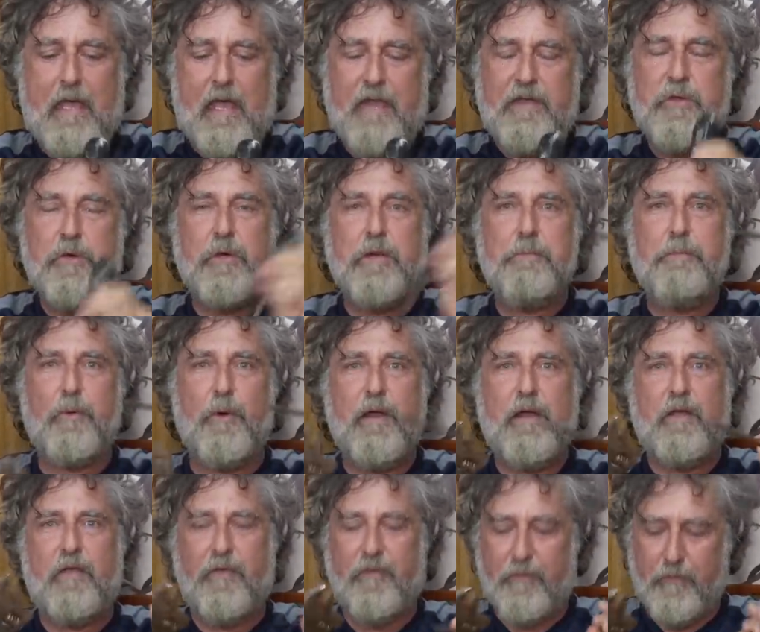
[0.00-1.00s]
and you can
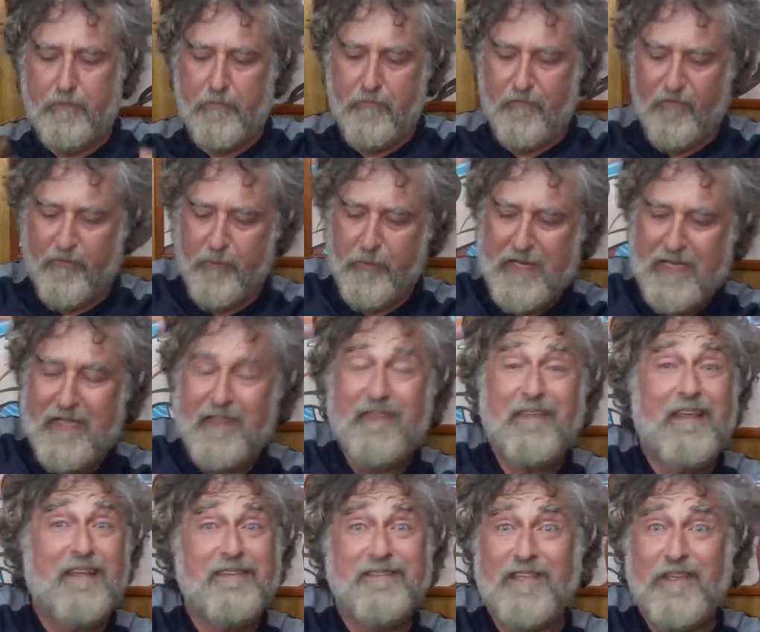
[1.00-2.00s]
break free
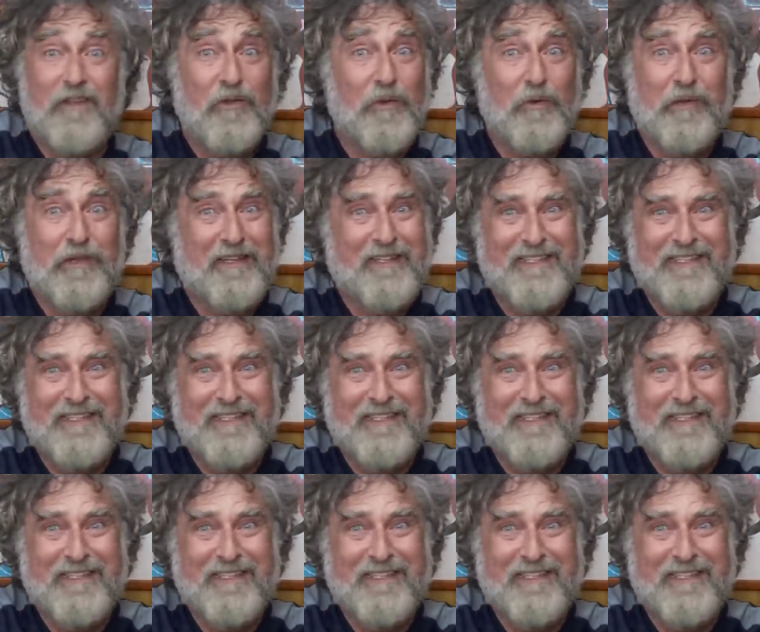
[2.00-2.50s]
things that you